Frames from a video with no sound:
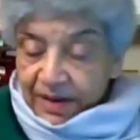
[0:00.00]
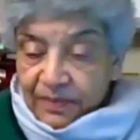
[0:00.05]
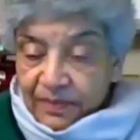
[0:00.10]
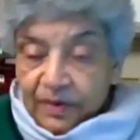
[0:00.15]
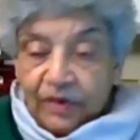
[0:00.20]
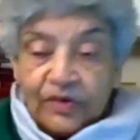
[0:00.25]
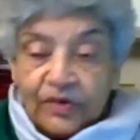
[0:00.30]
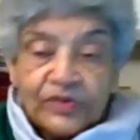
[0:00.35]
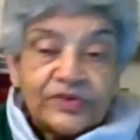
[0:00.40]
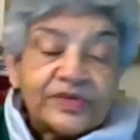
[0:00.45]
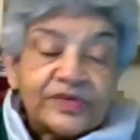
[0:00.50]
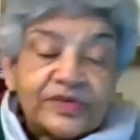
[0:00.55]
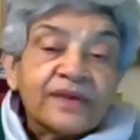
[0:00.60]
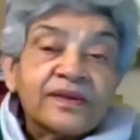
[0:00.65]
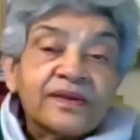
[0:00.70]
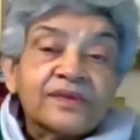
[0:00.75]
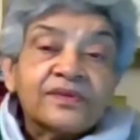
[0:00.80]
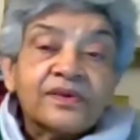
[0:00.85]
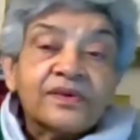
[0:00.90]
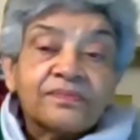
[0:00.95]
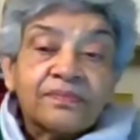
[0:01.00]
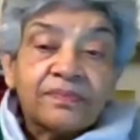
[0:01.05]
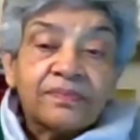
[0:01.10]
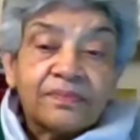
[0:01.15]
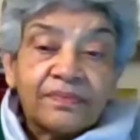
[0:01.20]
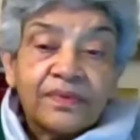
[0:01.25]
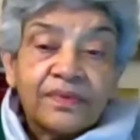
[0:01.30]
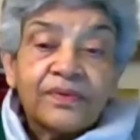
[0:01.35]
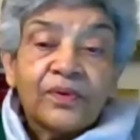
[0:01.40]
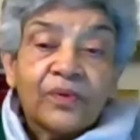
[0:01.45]
because under the,
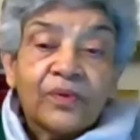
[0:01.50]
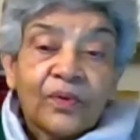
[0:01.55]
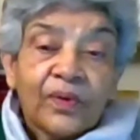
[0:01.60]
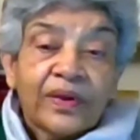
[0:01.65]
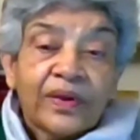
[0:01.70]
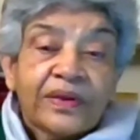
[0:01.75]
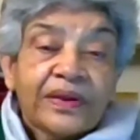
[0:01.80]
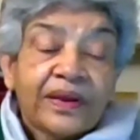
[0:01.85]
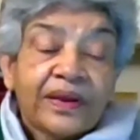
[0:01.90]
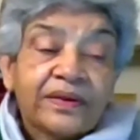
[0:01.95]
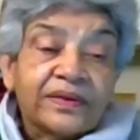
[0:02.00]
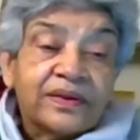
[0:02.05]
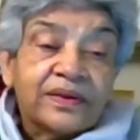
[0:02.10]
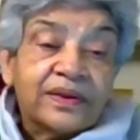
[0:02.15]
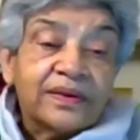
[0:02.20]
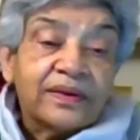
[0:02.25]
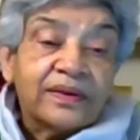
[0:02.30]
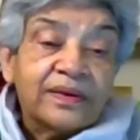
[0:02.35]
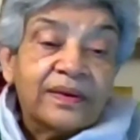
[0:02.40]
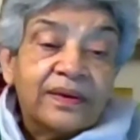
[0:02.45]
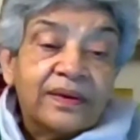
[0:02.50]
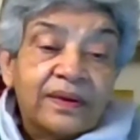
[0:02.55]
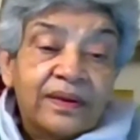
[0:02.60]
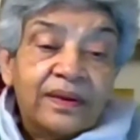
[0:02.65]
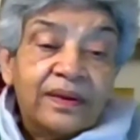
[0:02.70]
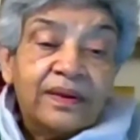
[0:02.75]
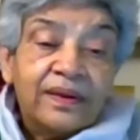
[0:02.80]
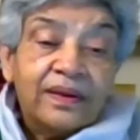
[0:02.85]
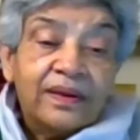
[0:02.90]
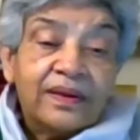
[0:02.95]

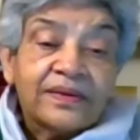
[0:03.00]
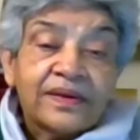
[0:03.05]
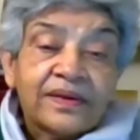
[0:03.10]
it